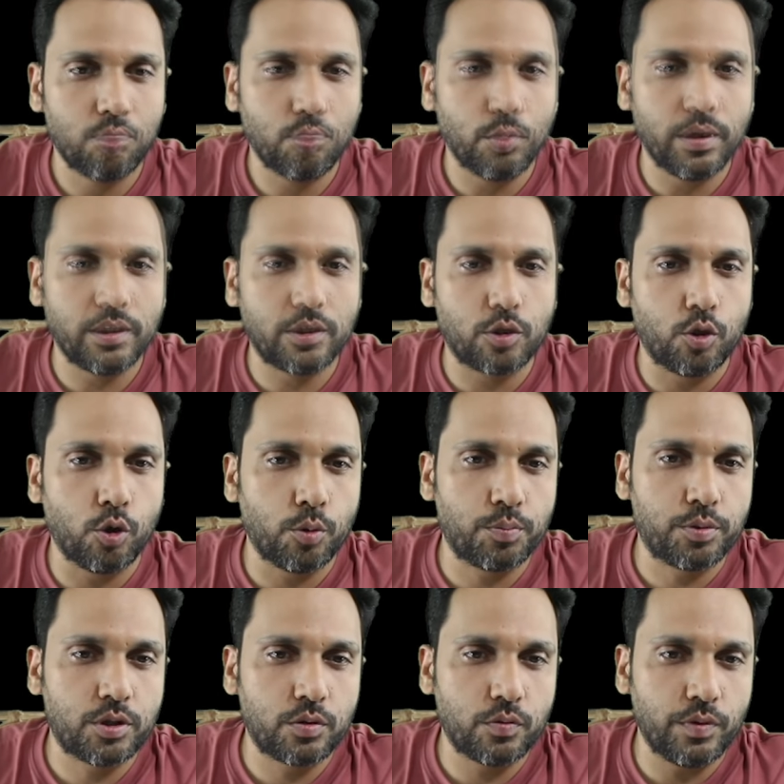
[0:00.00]
OH
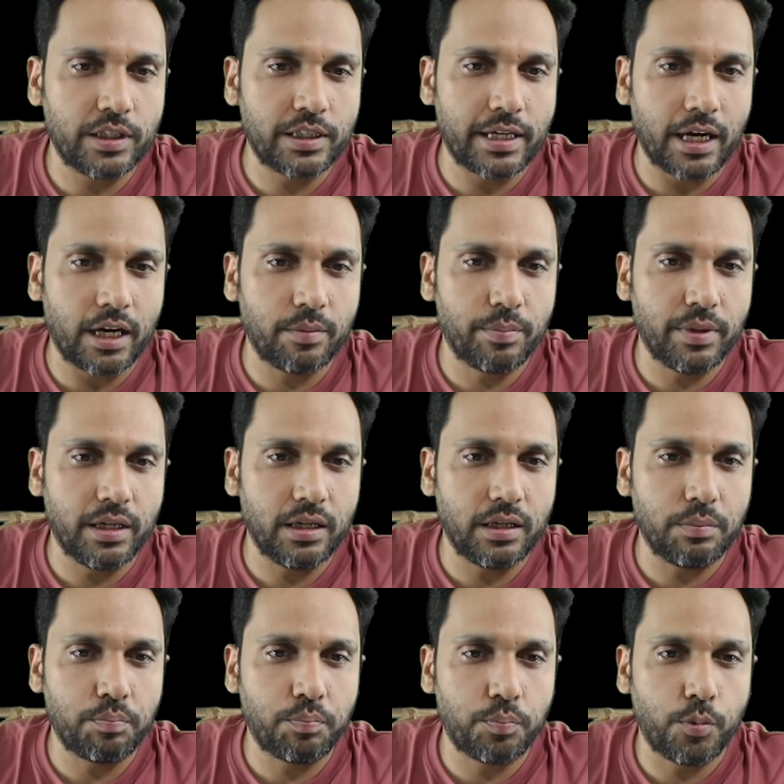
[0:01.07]
groups which can
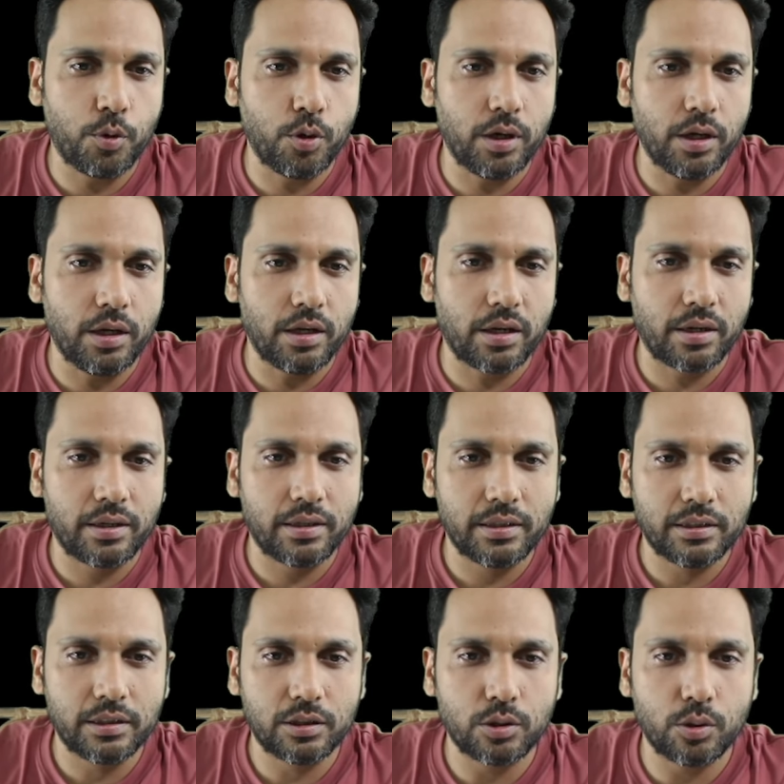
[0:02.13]
be polar.
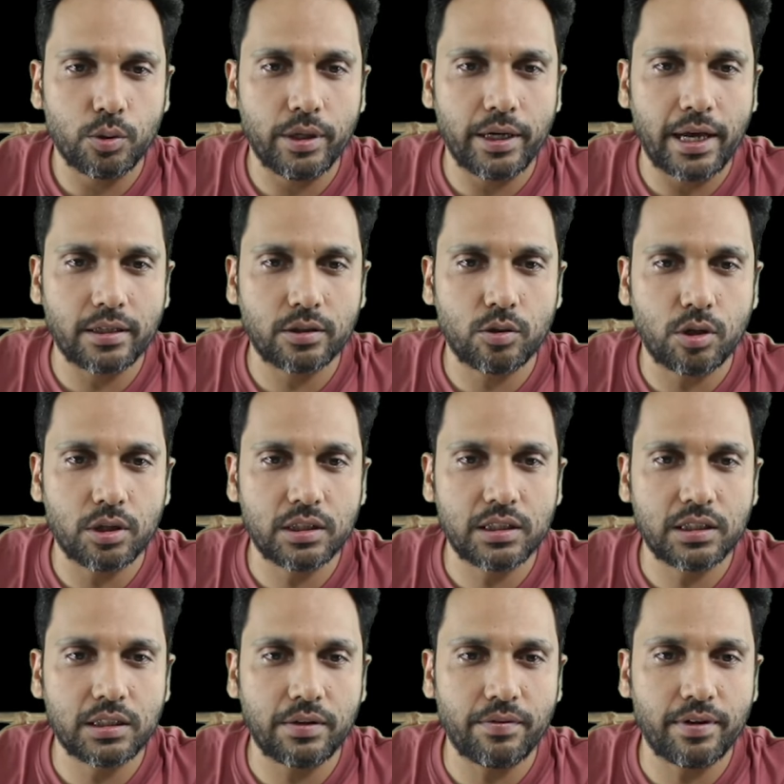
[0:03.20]
So it has got
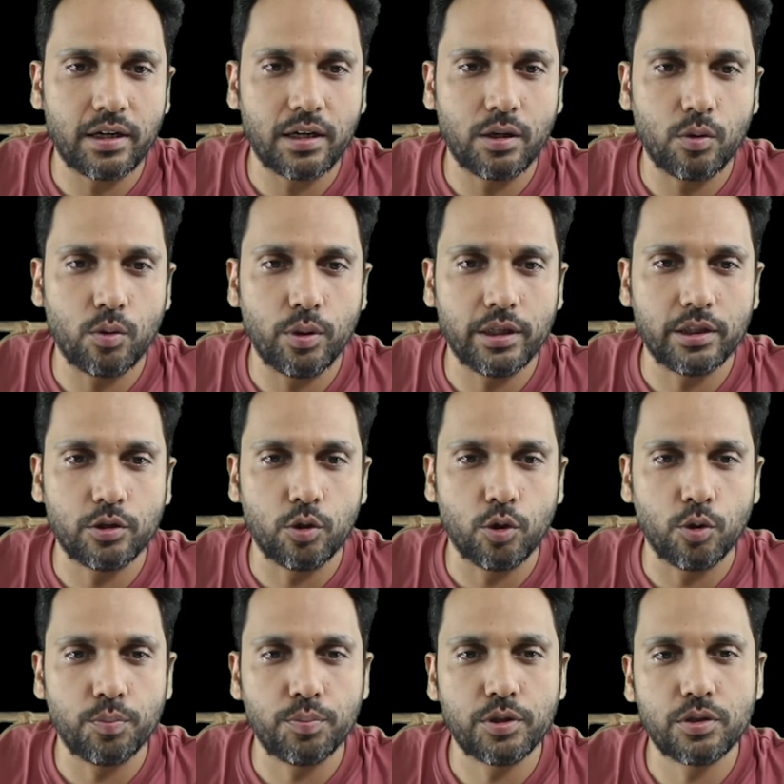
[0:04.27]
several OH
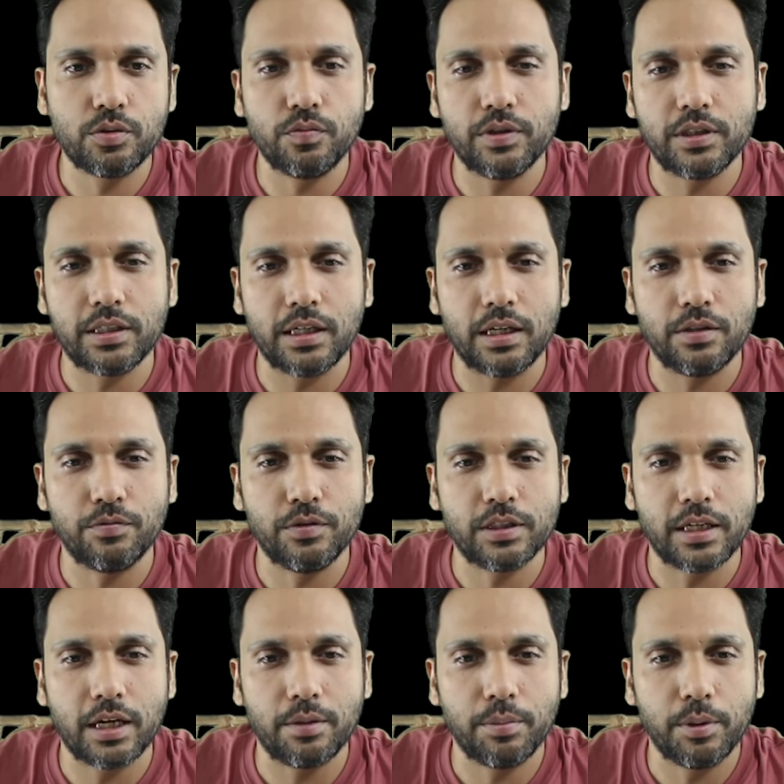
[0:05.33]
groups which
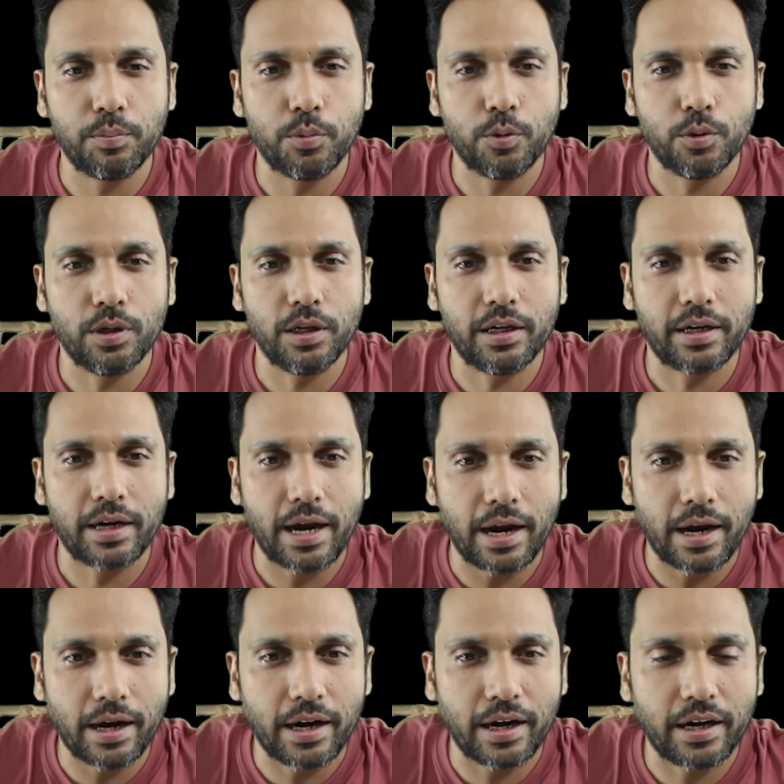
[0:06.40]
can be polar,
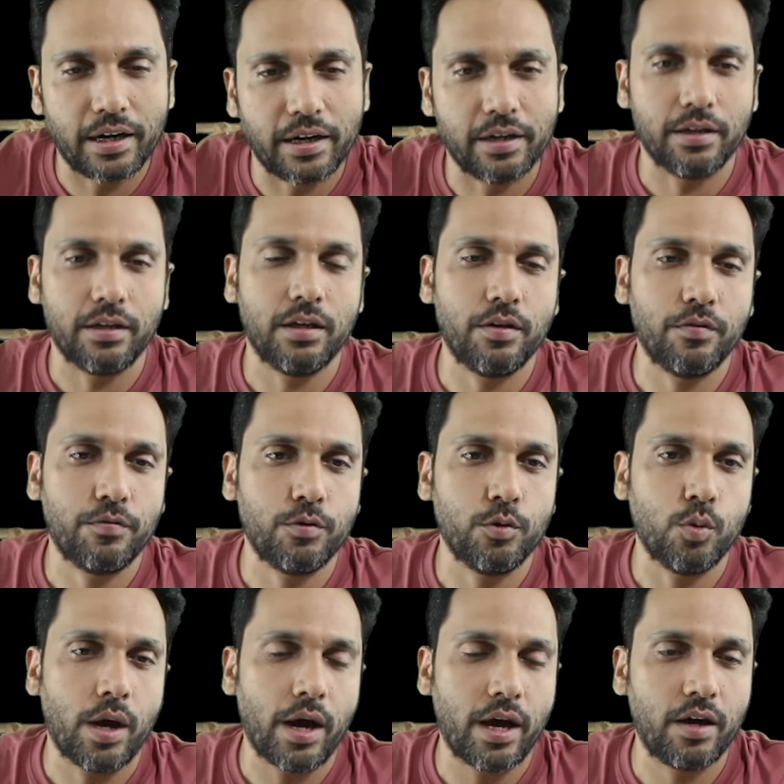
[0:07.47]
and if
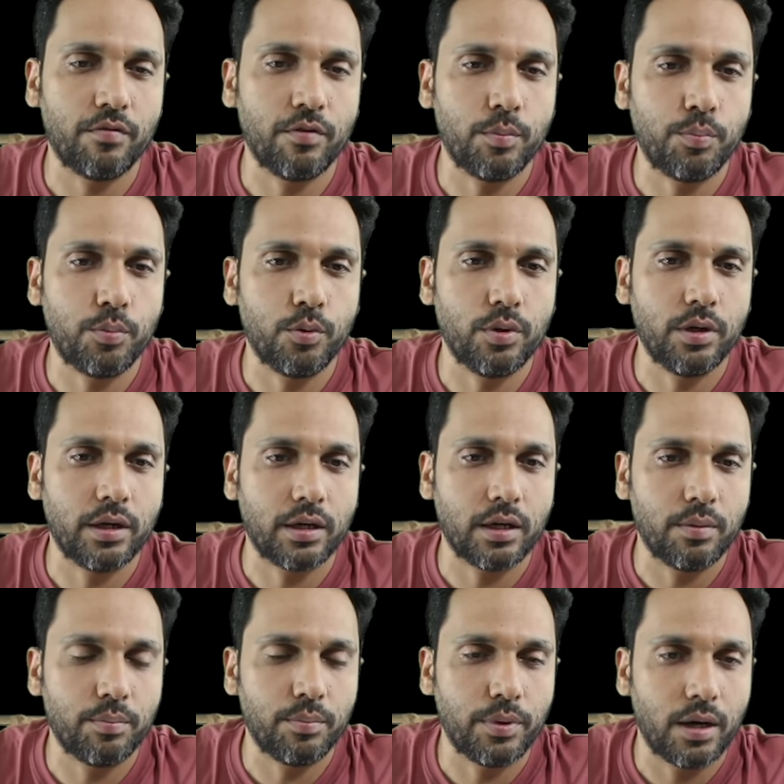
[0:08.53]
you have a polar
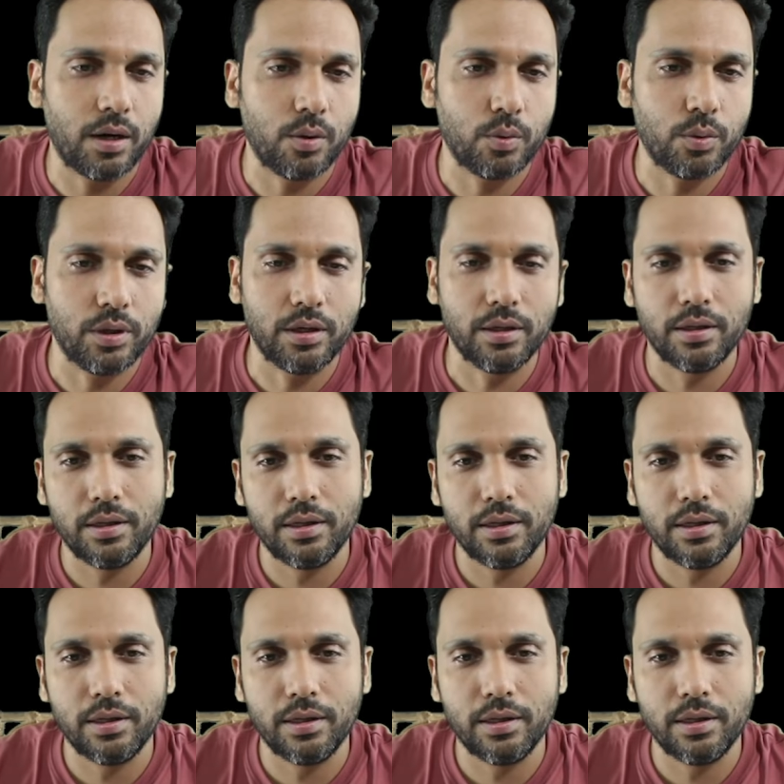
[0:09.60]
compound,